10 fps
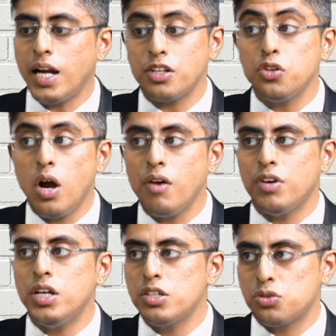you have
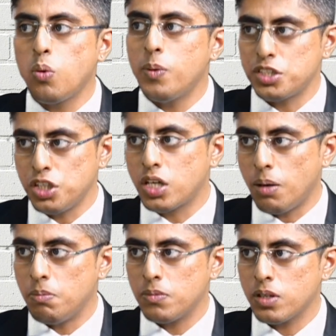earned so much income,
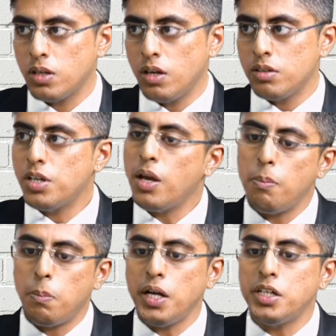say
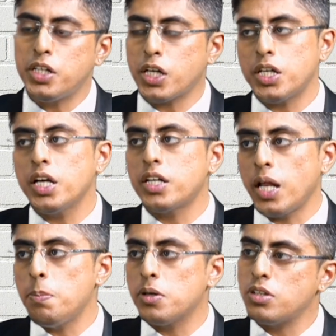by deducting 10%
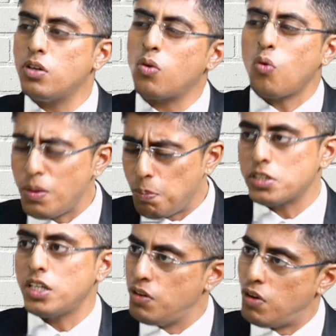or 1%,
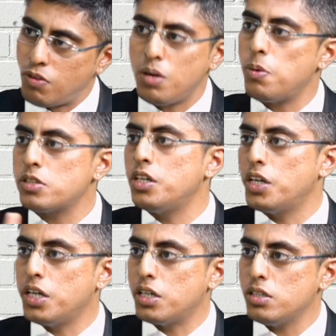even 1%
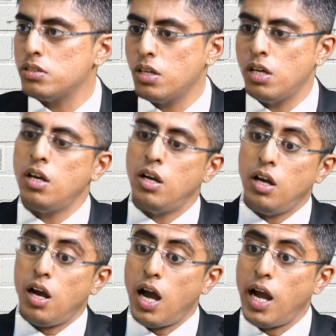TDS,
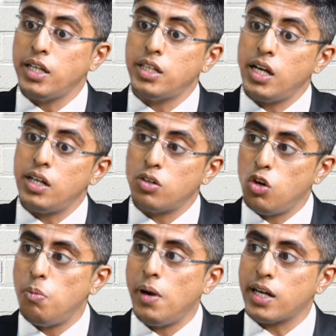I can go
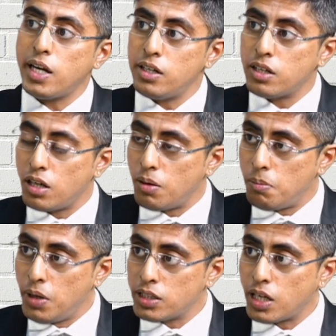back and
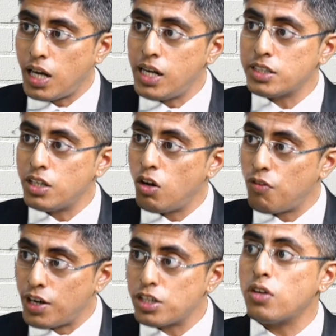make the collection of
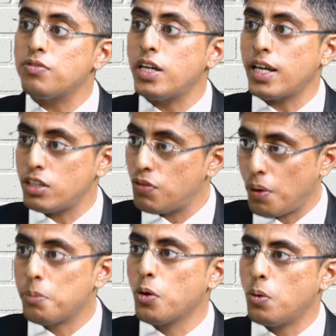rest of the taxes from
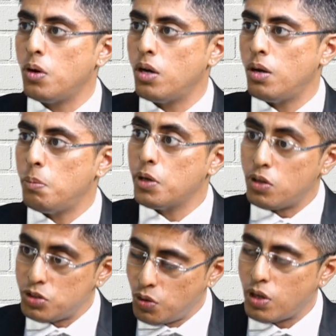you. Because
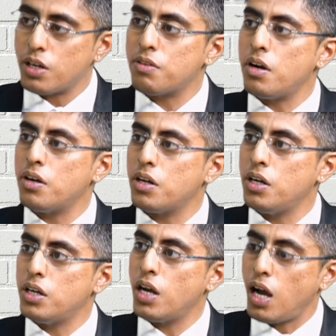you are resident in
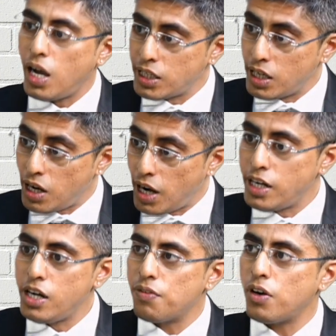India, I can
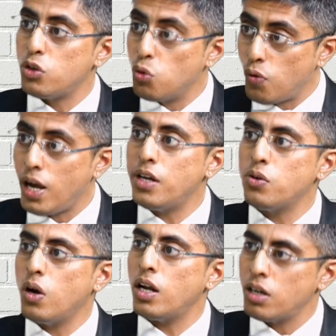identify you where you
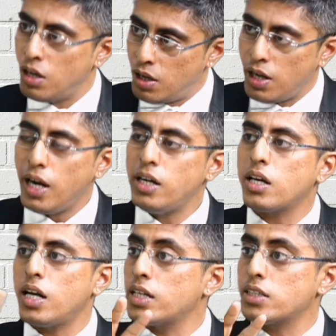are and
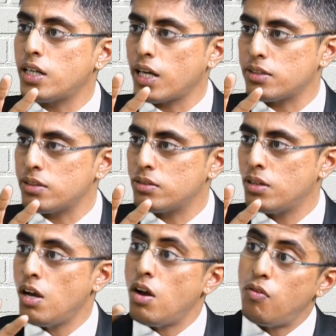collect the taxes.
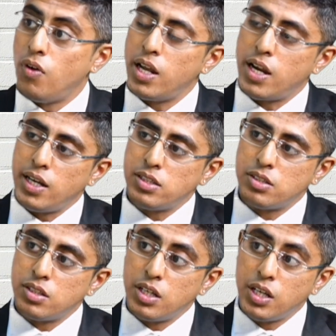Whereas,
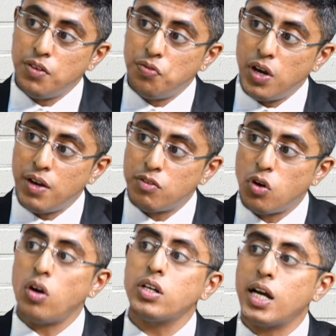if I have
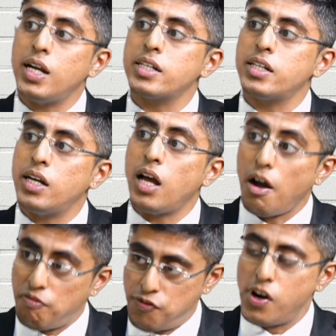not collected
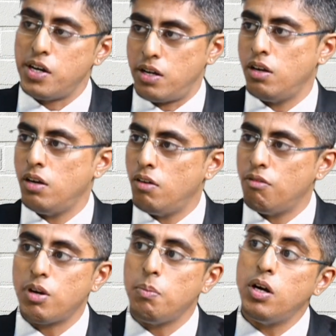upfront
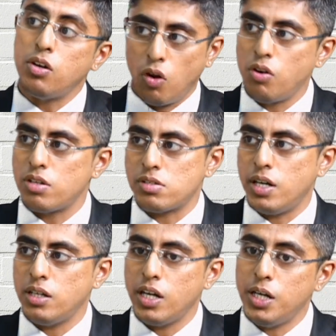from a non-resident,
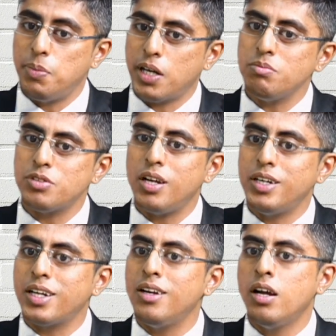it becomes a
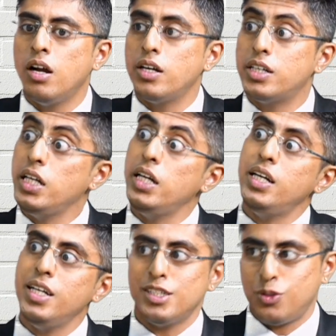little
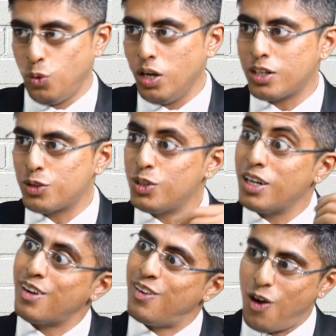tedious work to the
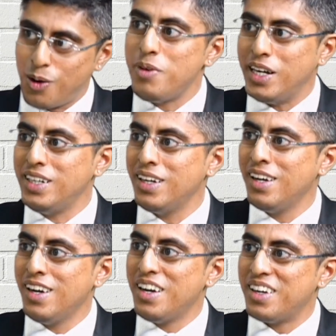government,
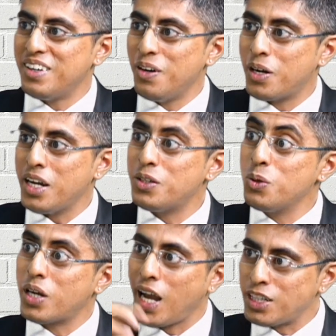okay, to
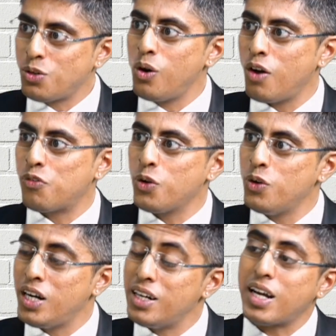catch hold of you
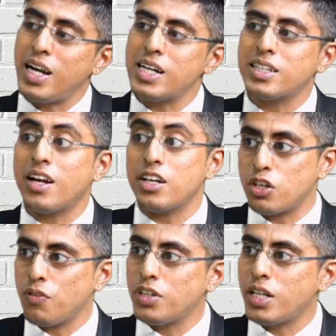and collect the rest
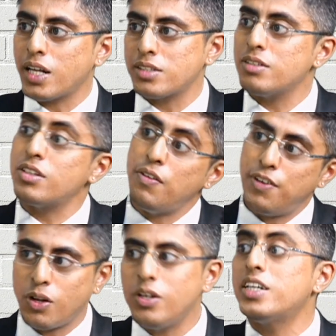of the taxes if at
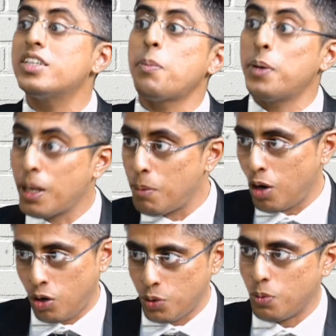all it is applicable on you.